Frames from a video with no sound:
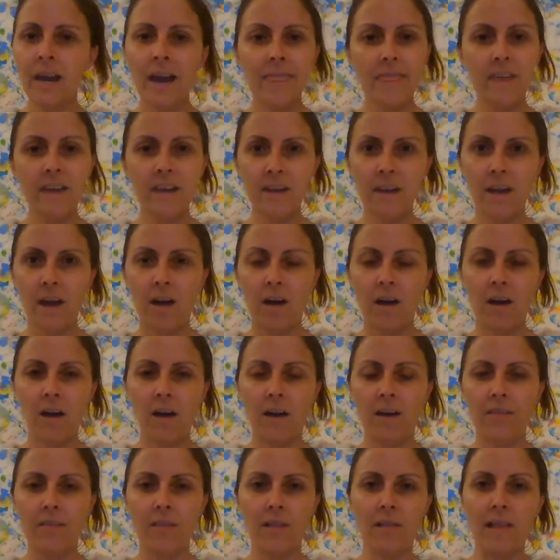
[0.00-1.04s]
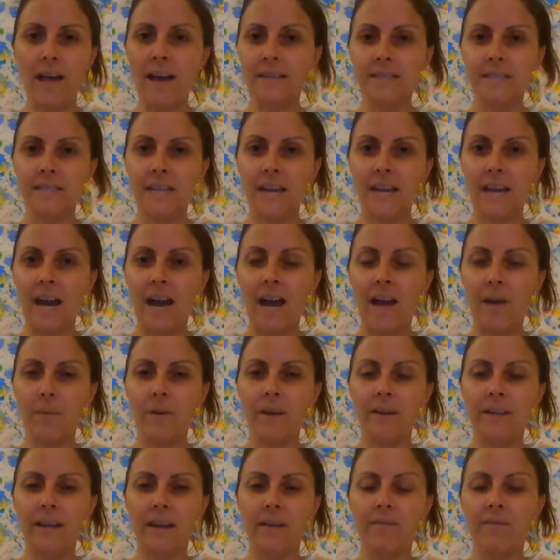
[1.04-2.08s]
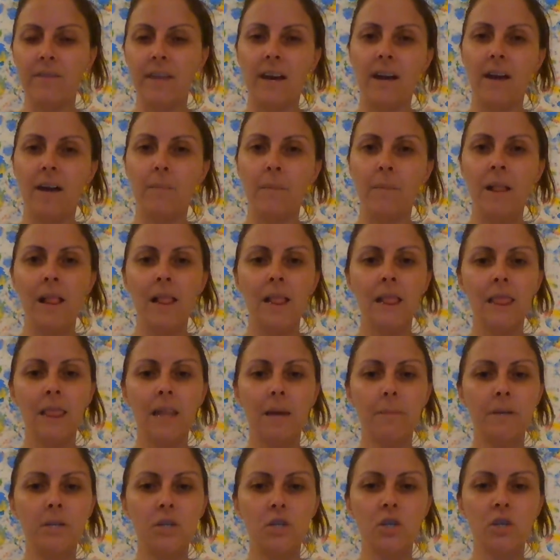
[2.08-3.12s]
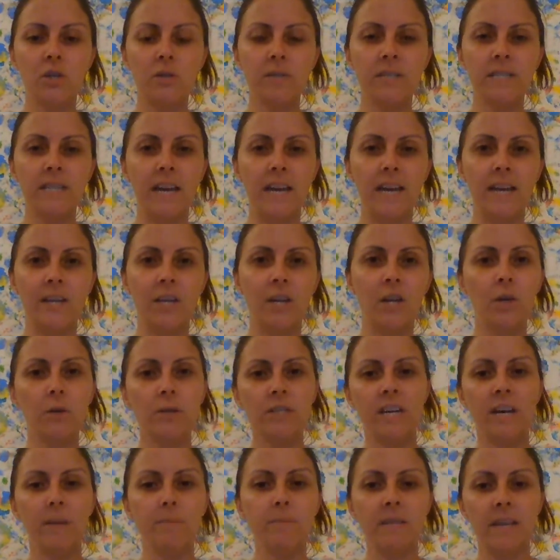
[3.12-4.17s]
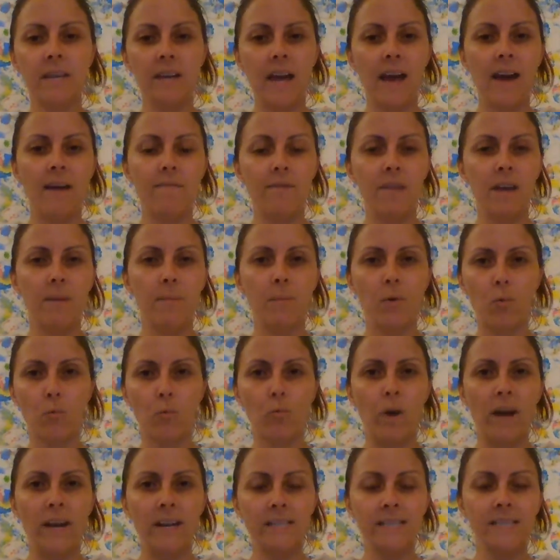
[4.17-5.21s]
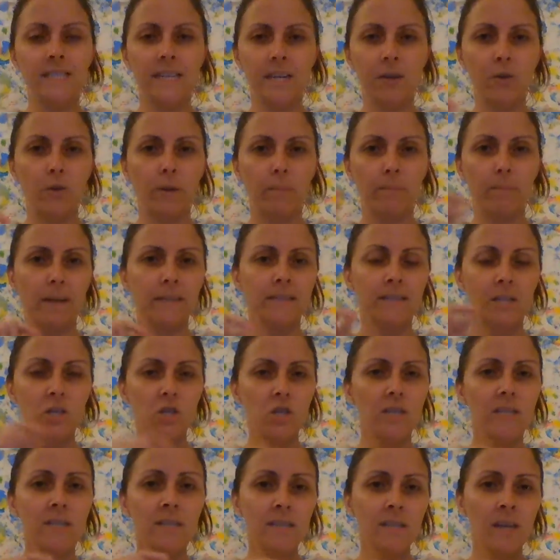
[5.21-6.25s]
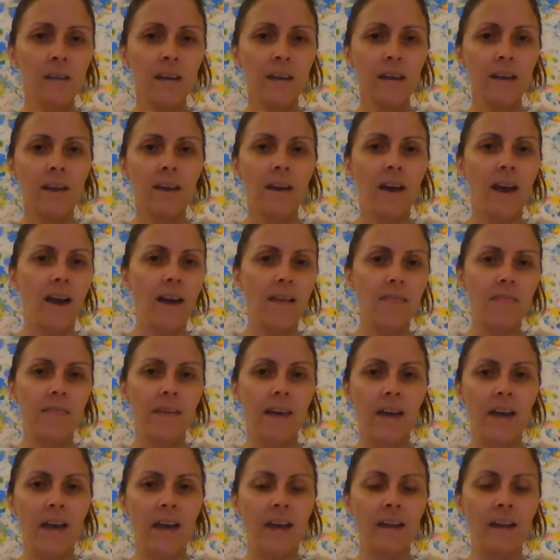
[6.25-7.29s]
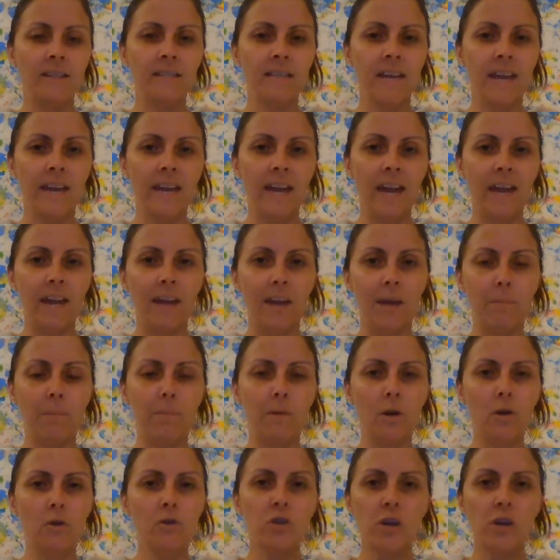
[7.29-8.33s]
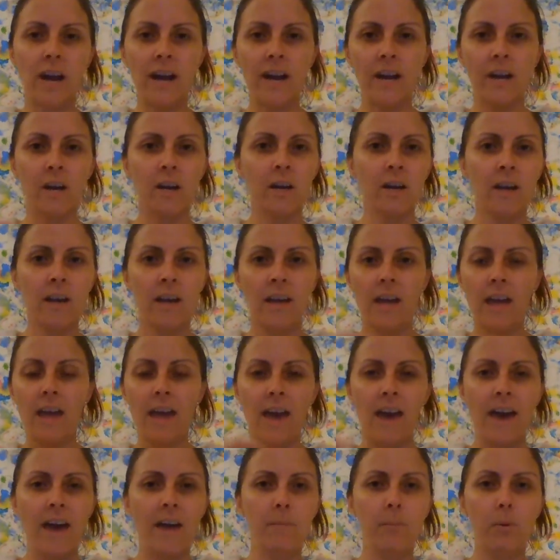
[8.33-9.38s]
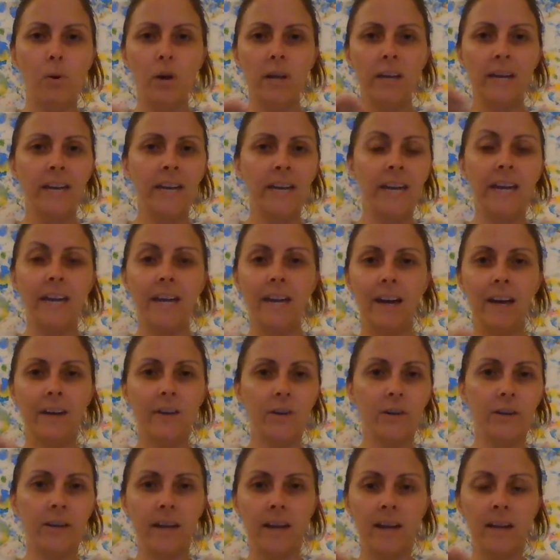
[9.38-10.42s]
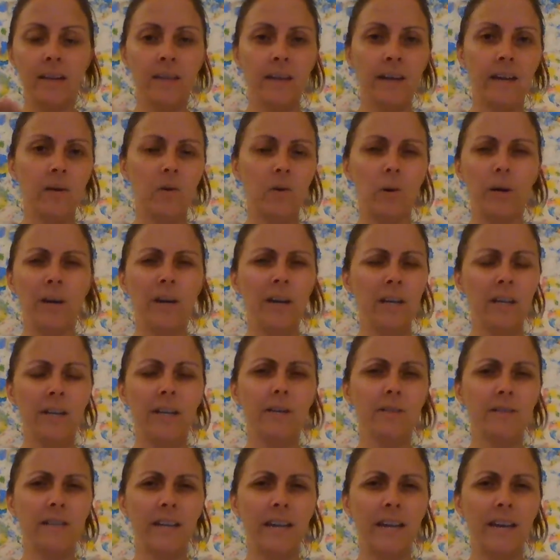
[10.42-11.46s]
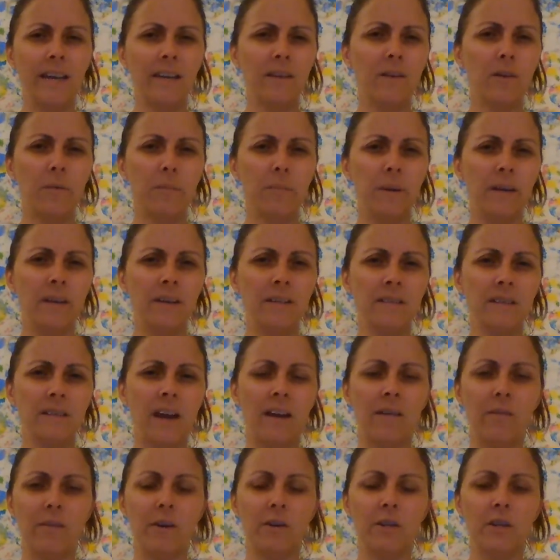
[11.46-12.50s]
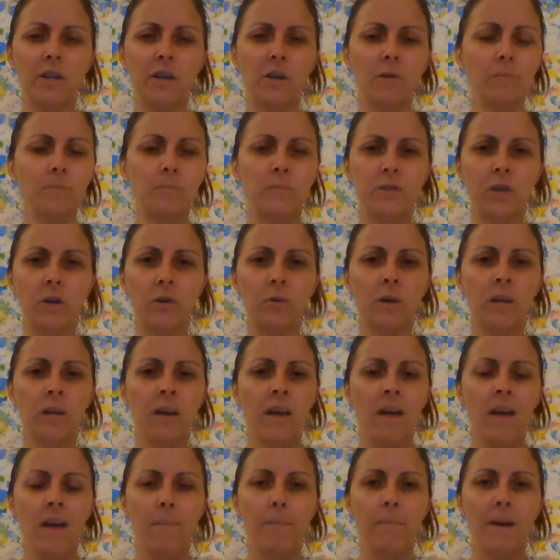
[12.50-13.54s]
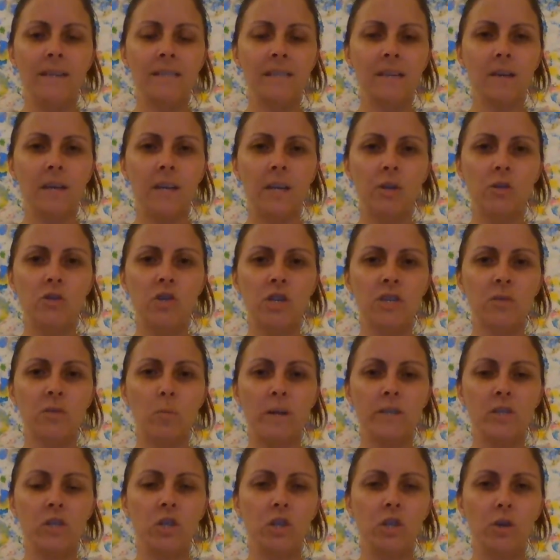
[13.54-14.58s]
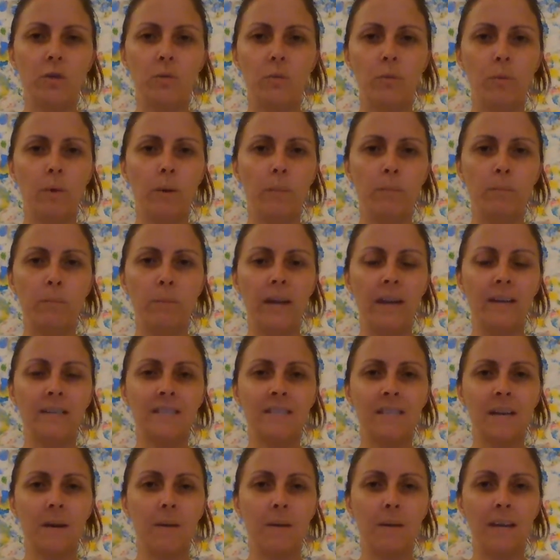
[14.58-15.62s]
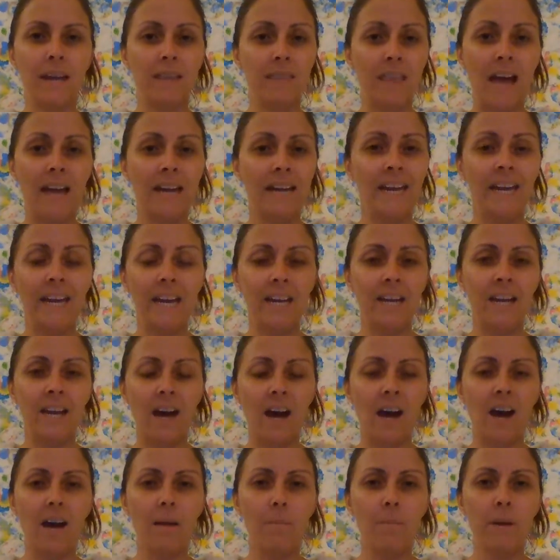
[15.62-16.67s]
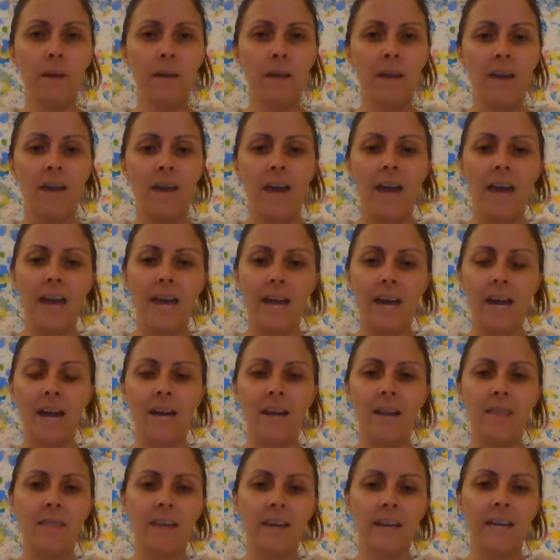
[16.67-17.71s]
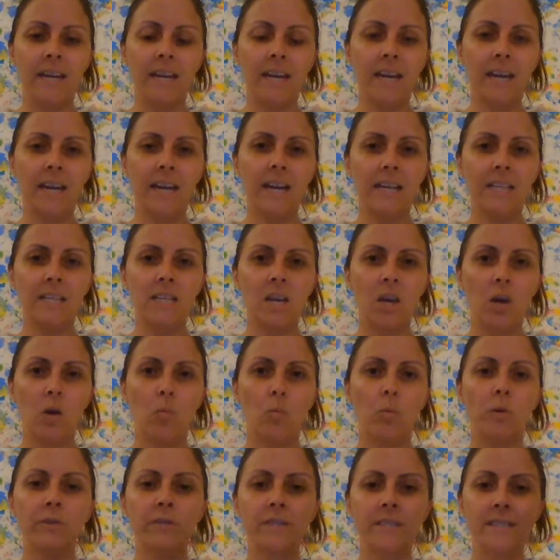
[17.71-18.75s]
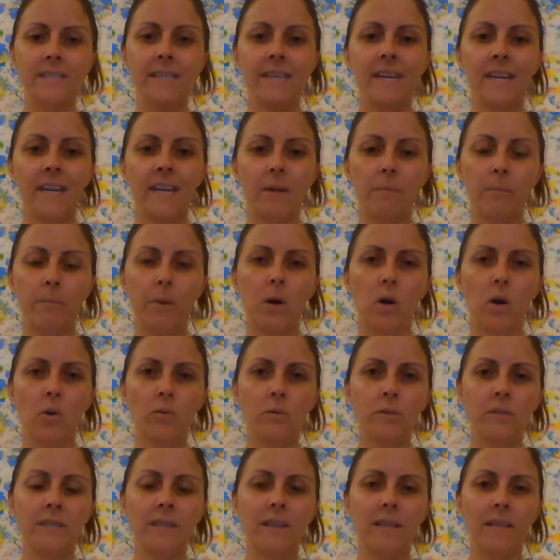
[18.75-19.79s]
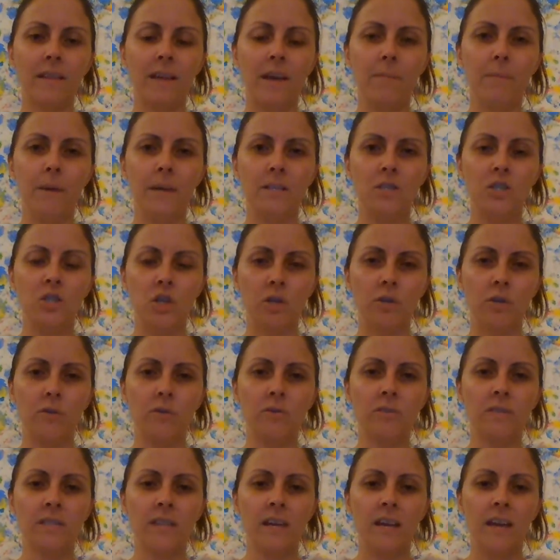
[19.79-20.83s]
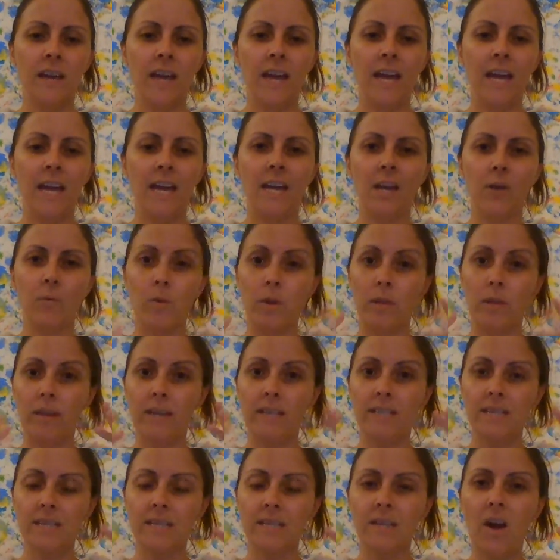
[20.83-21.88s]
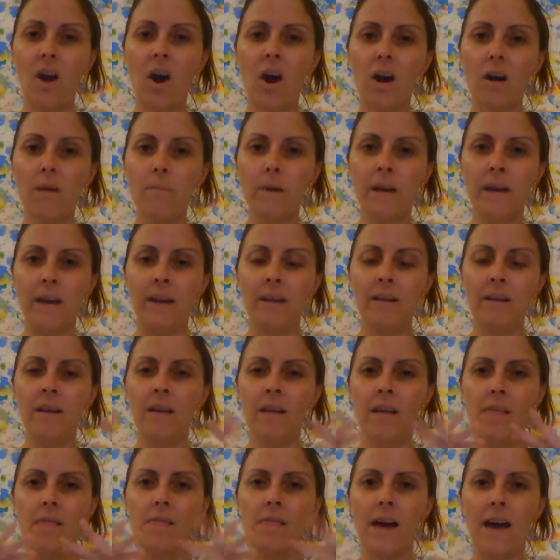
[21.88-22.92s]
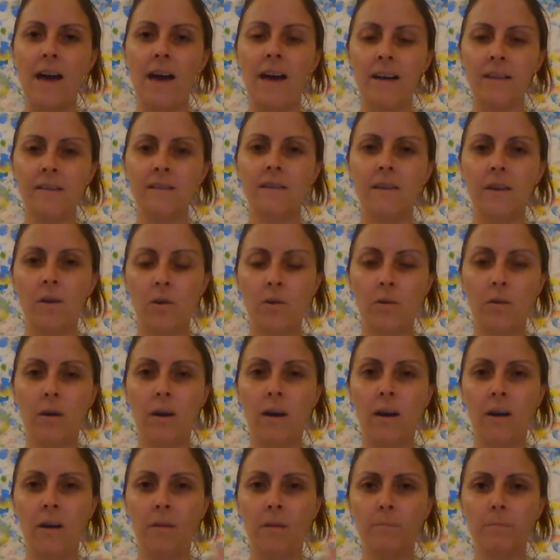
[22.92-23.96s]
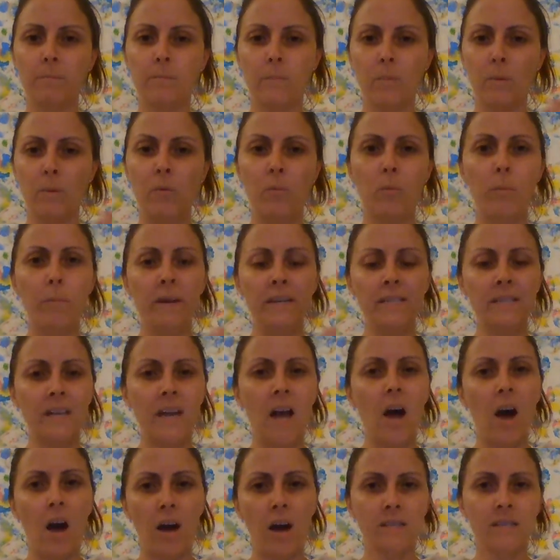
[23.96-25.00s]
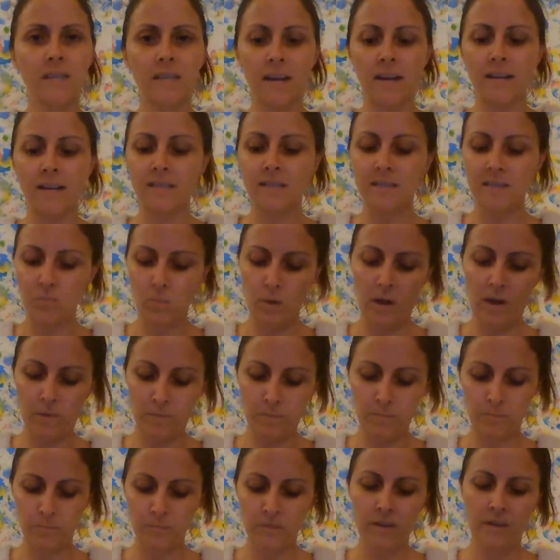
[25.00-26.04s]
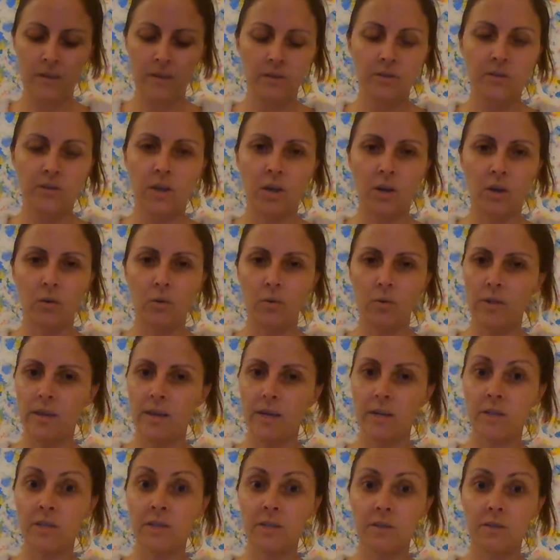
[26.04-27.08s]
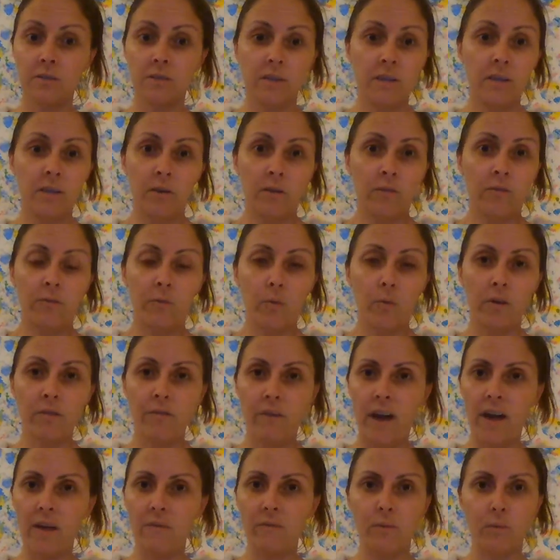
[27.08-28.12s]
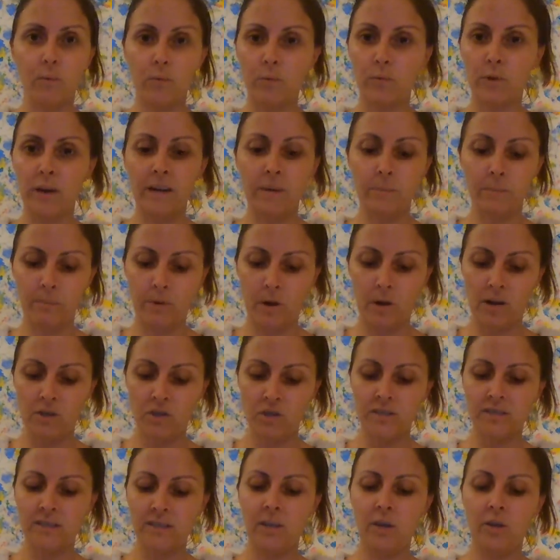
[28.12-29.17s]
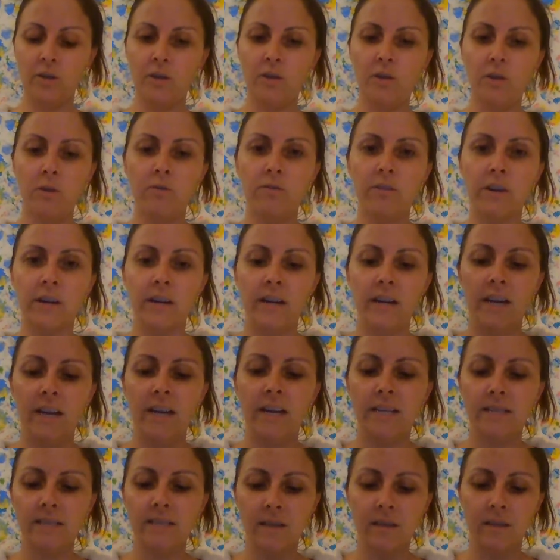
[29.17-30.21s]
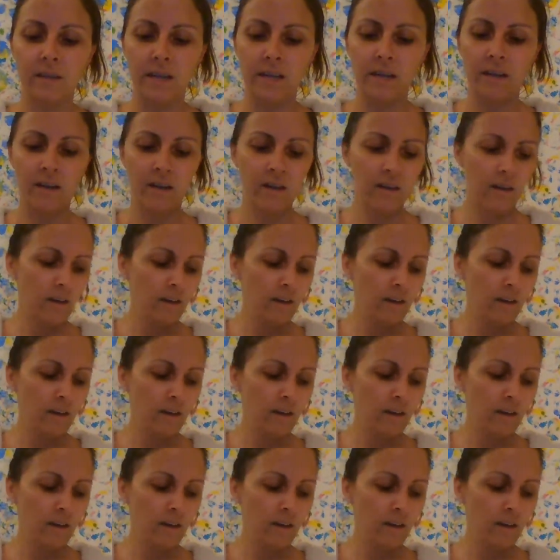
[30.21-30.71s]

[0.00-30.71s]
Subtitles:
And then on the last day, I would give them lemon juice and Q-tips and have them write secret messages, and then take a blow dryer and put heat underneath it, or you could use a candle, but it's kind of hard to do. So basically you just want to get that heated up, and the heat will decompose the lemon juice, and it releases carbon that it will basically oxidize as well. So there's, you know, 4 or 5 great projects that you could do very easily.